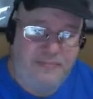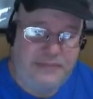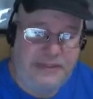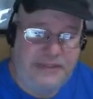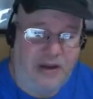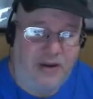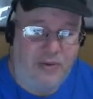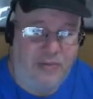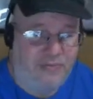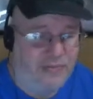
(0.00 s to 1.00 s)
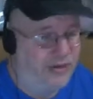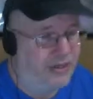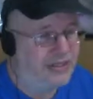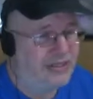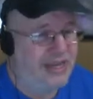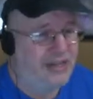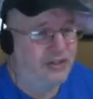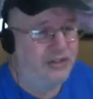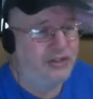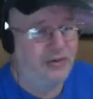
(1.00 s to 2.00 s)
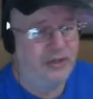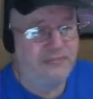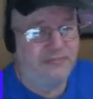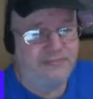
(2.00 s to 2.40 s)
So there is danger to it.